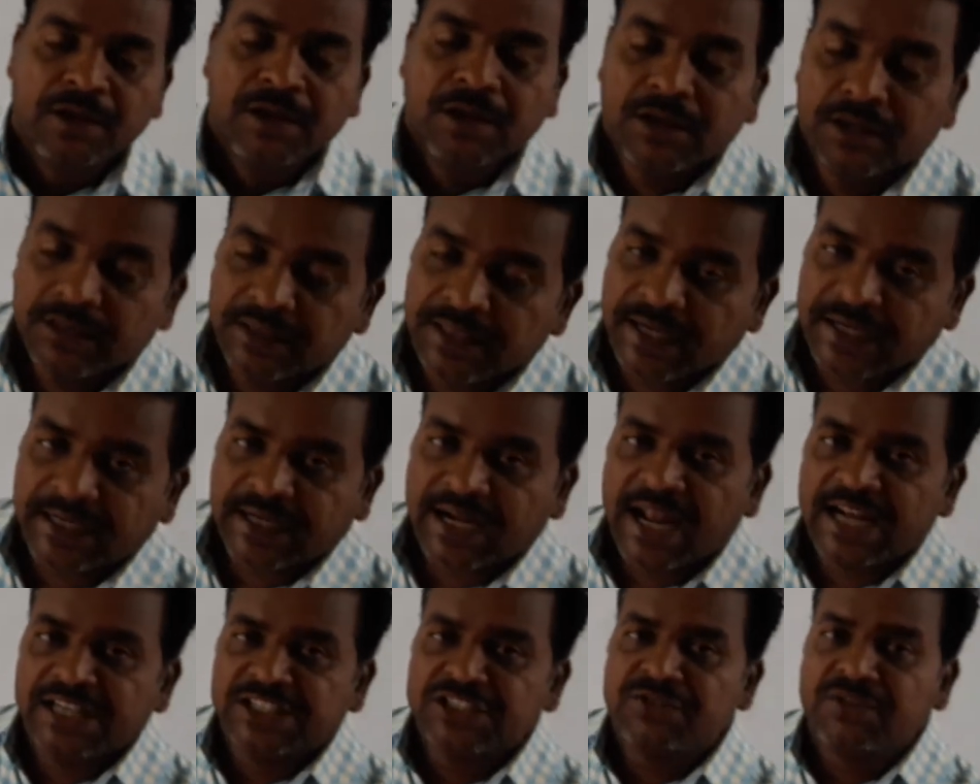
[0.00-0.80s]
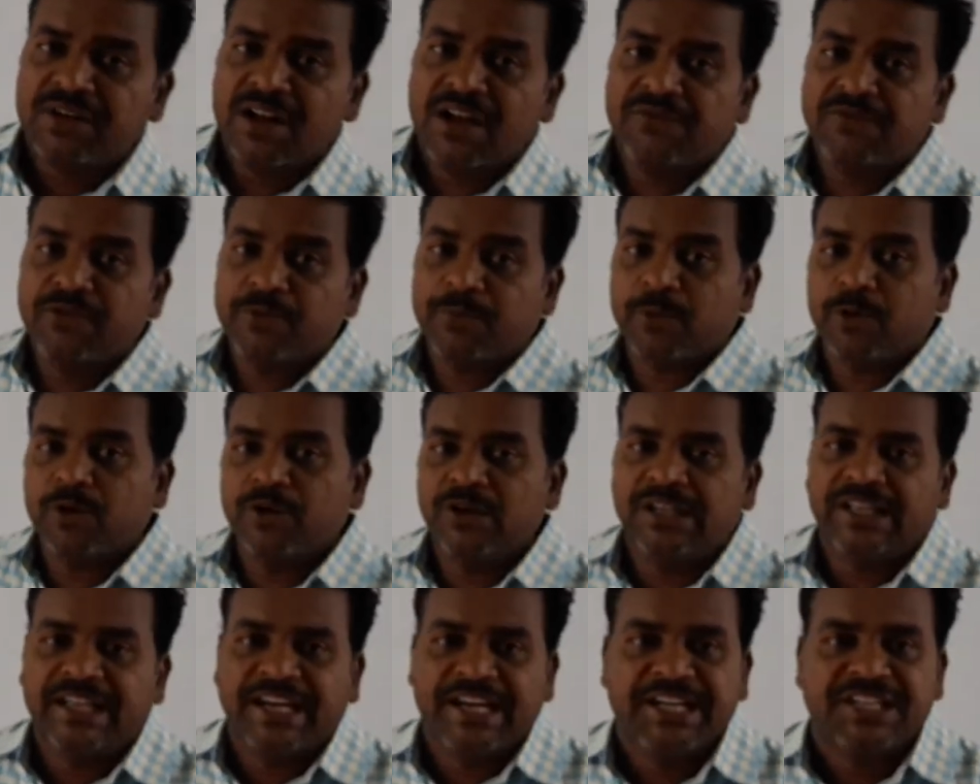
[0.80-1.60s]
The transfer of
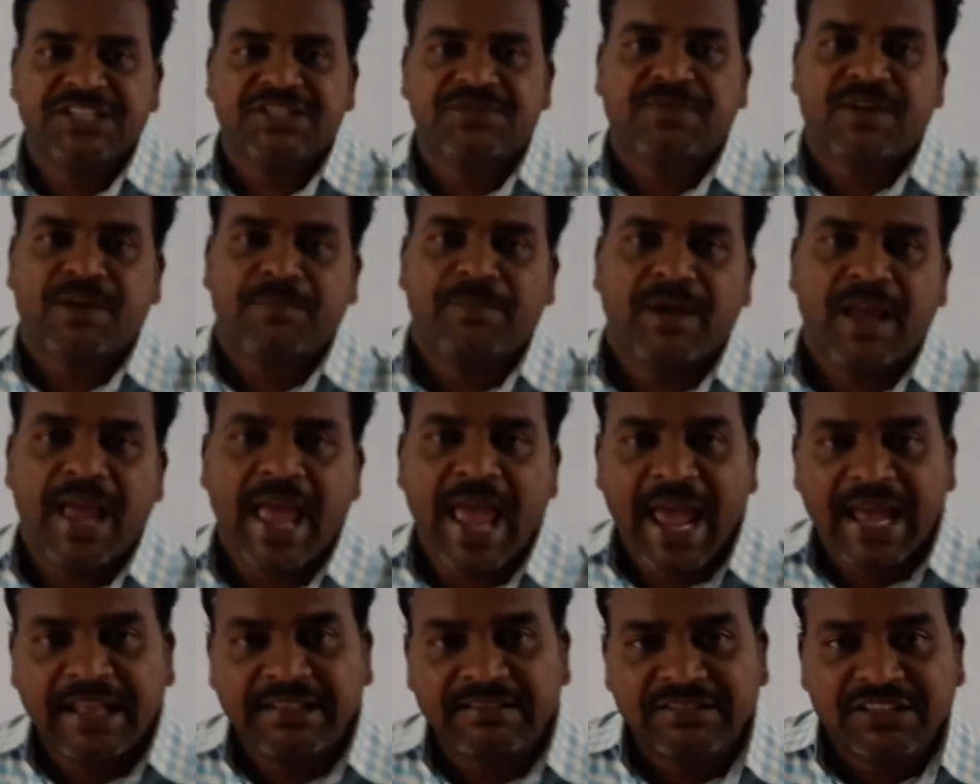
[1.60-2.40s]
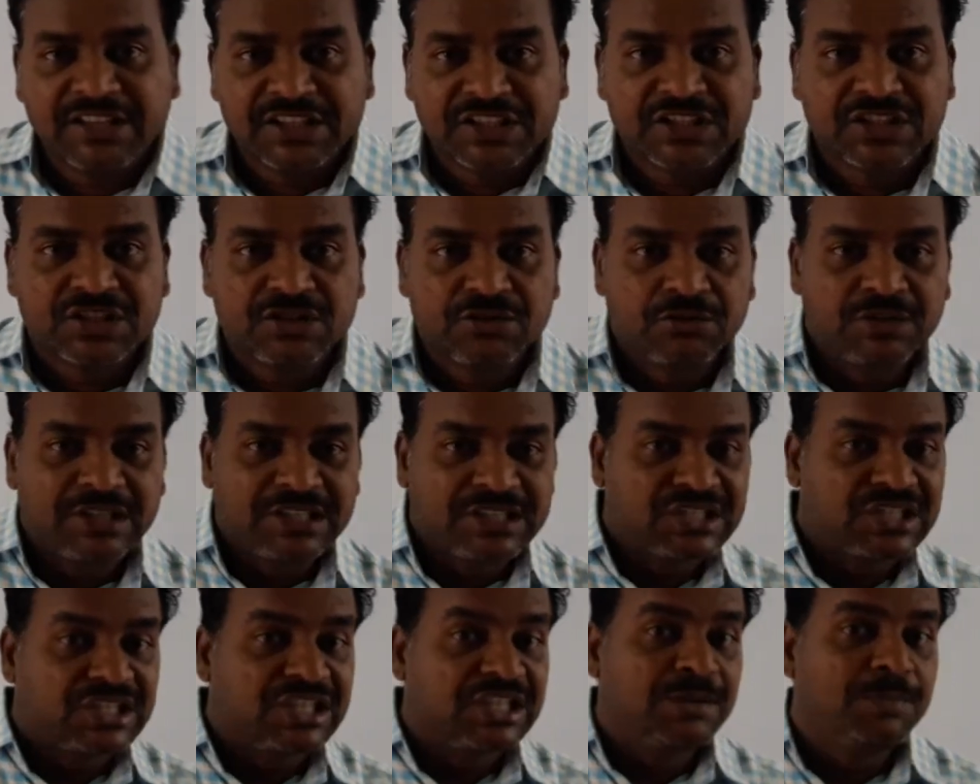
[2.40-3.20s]
pollen grains from anthers to the
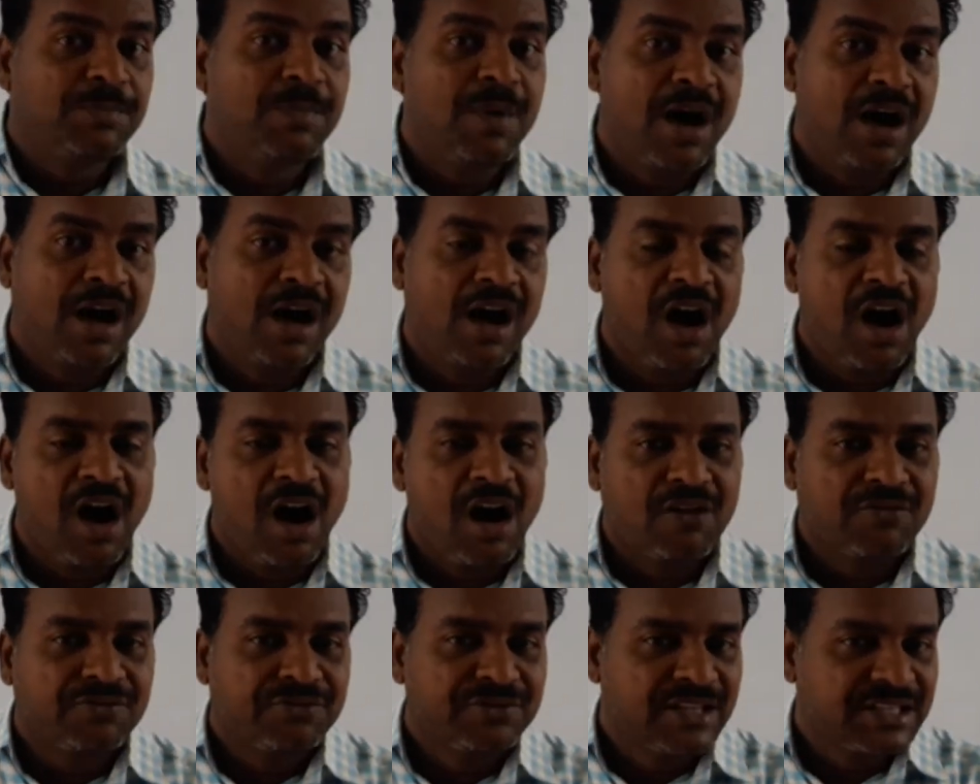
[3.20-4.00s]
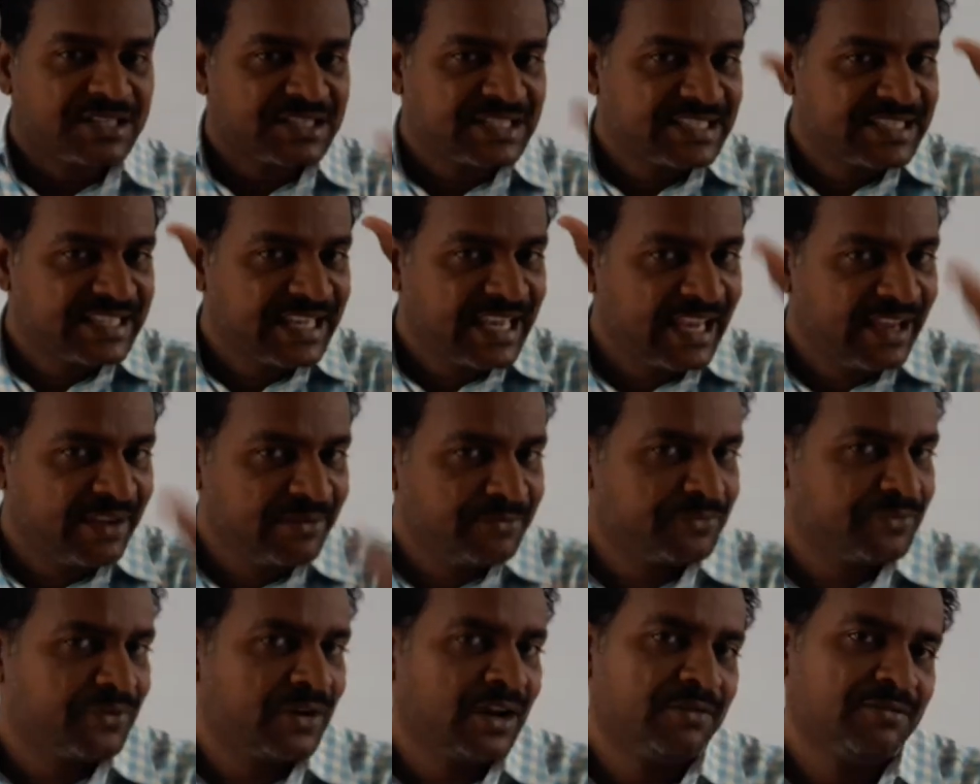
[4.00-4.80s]
stigma of the
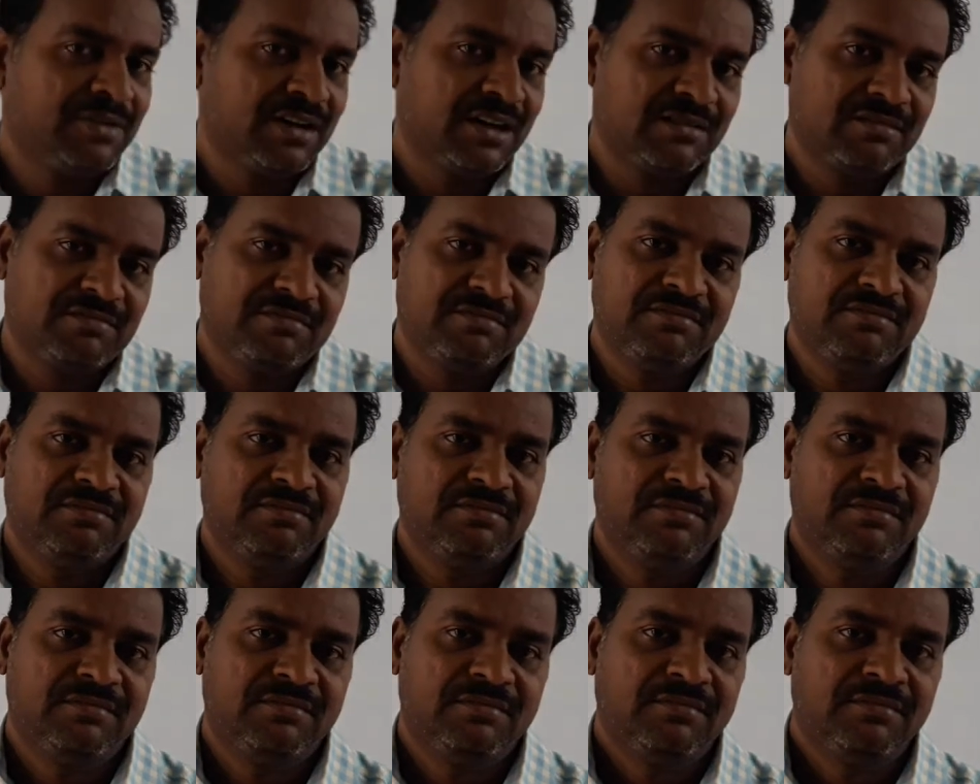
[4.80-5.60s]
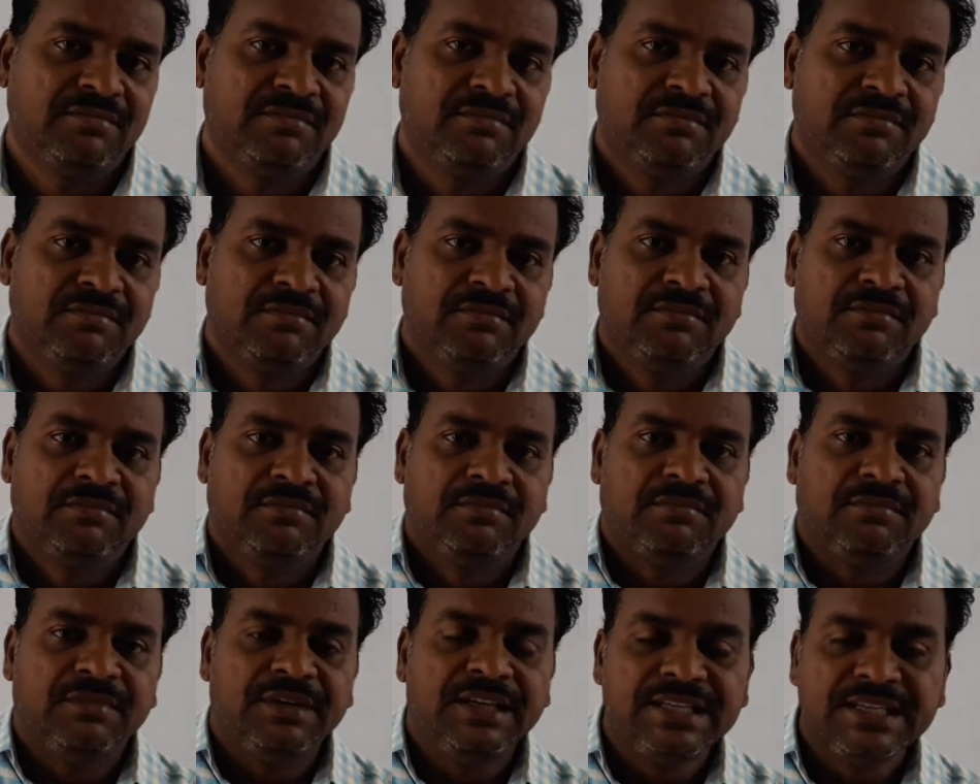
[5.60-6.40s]
same flower.
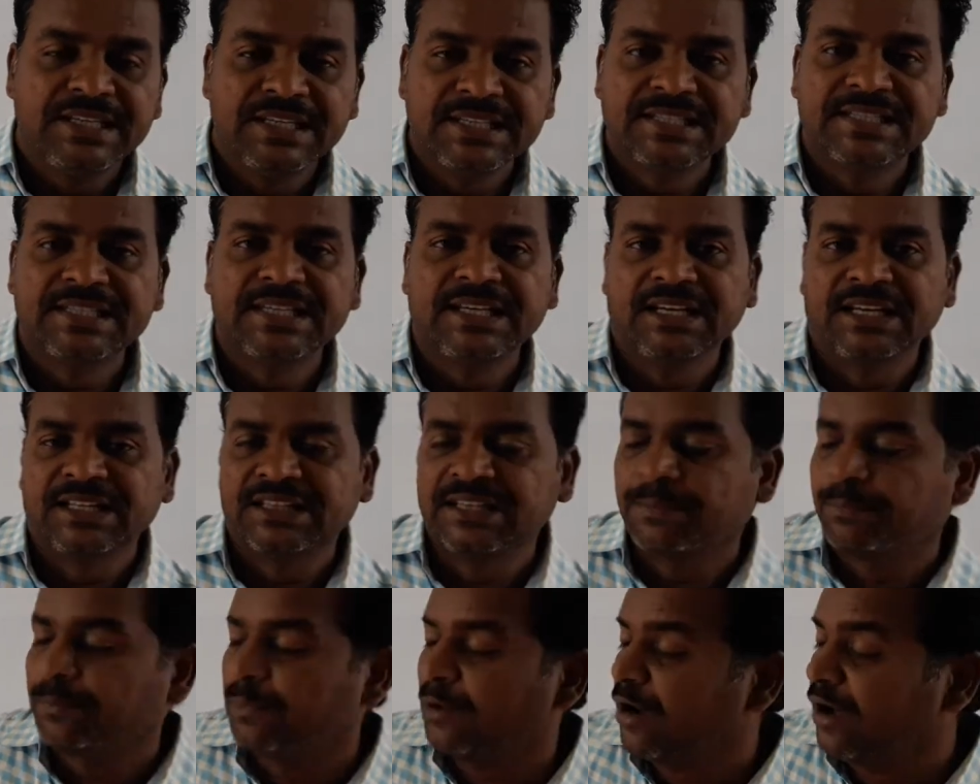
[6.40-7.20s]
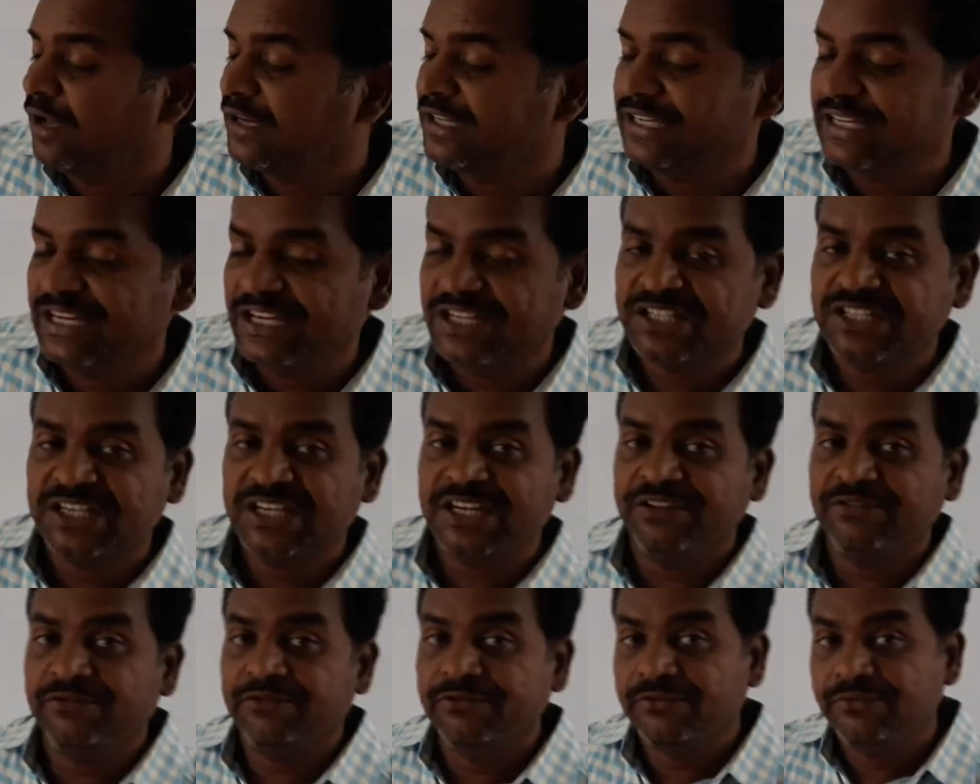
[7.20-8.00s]
It is the
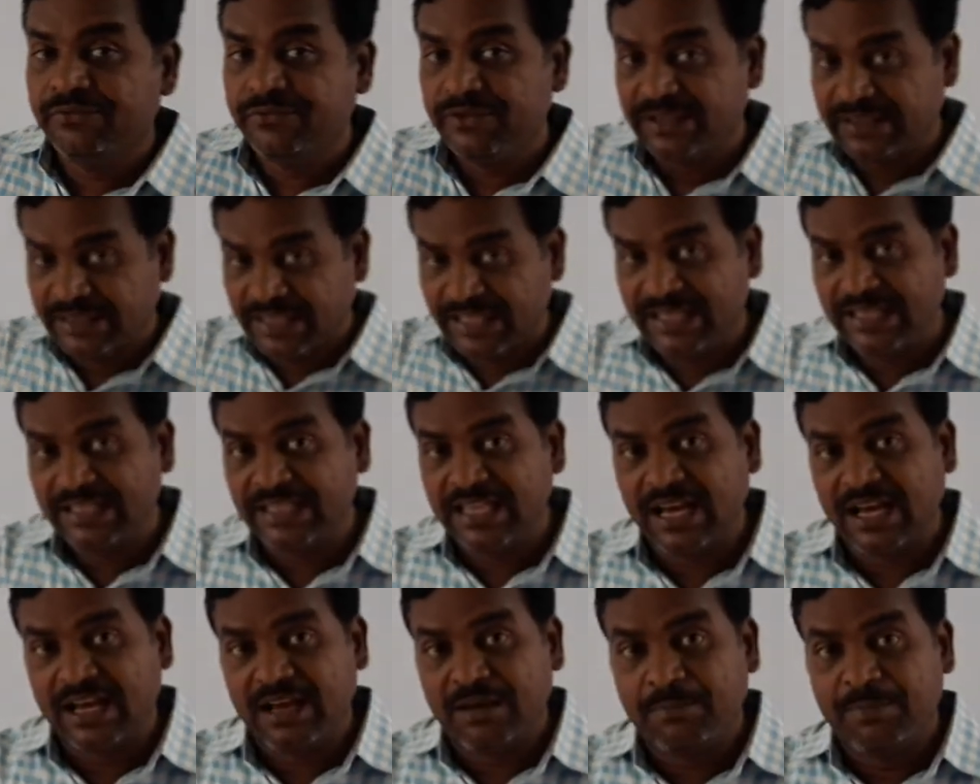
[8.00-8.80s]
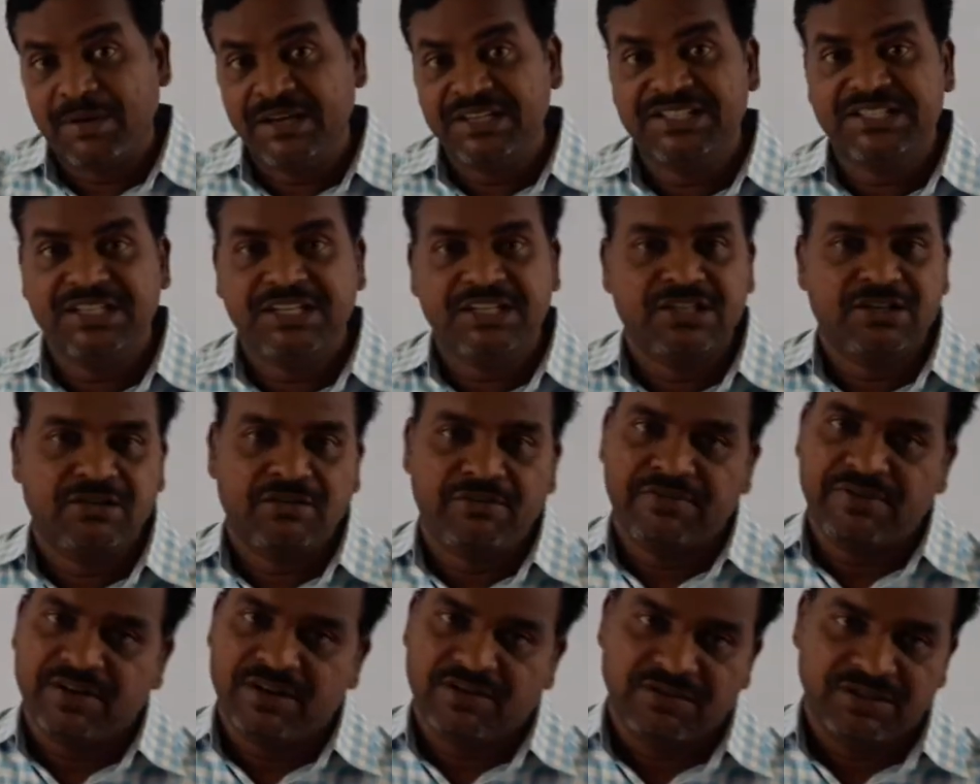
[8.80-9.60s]
pollination within the bisexual
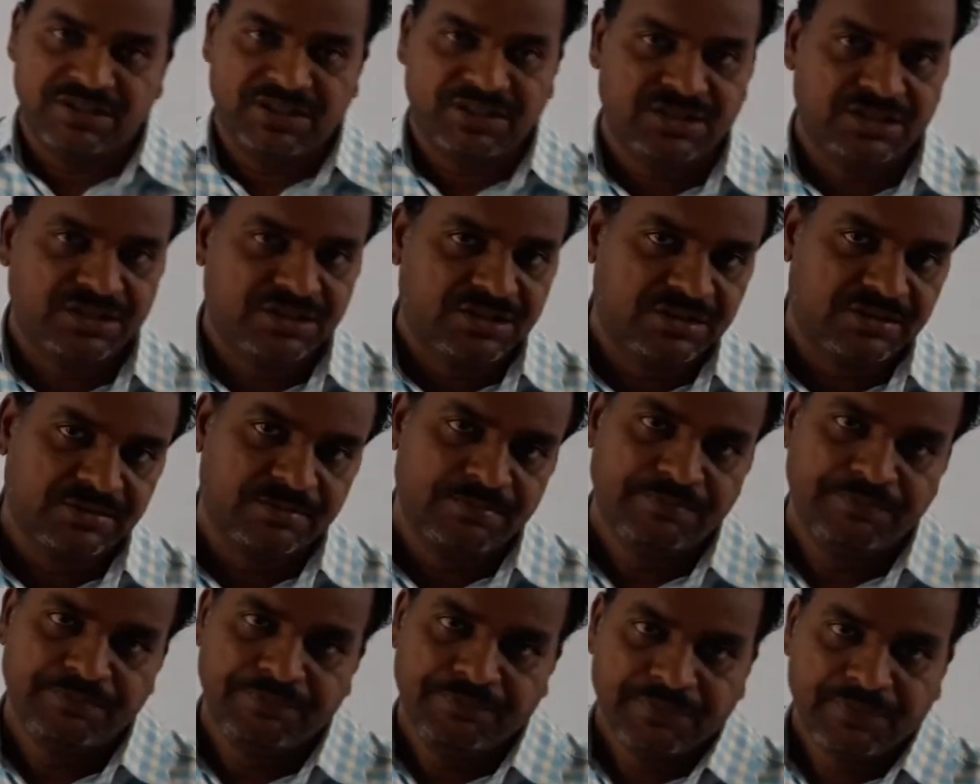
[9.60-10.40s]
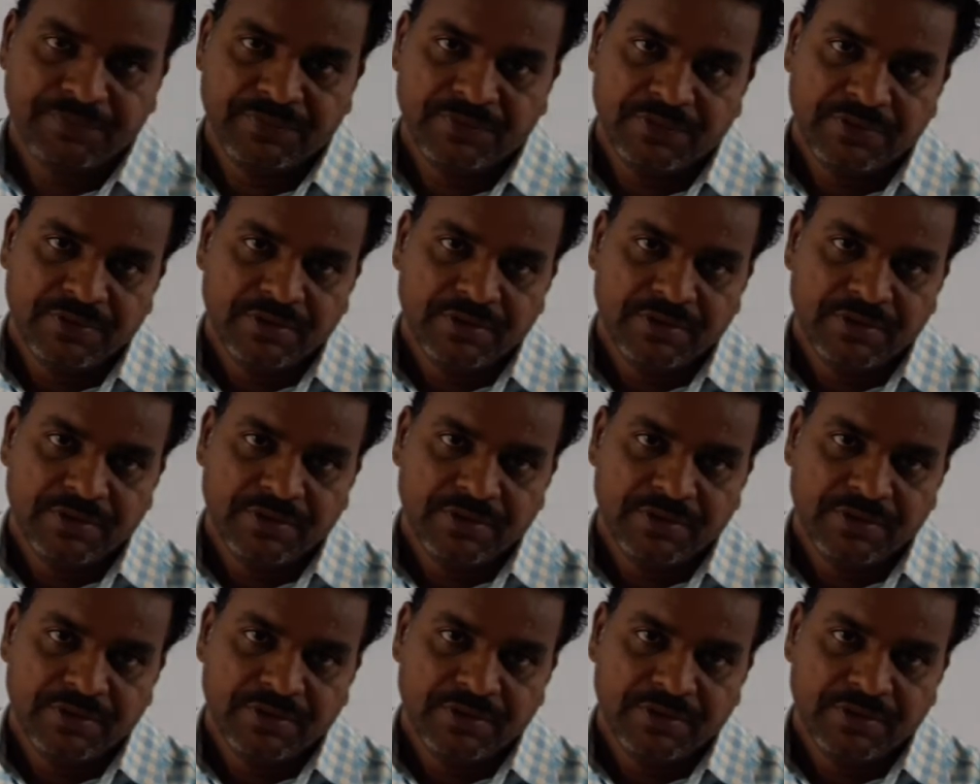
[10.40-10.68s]
flowers.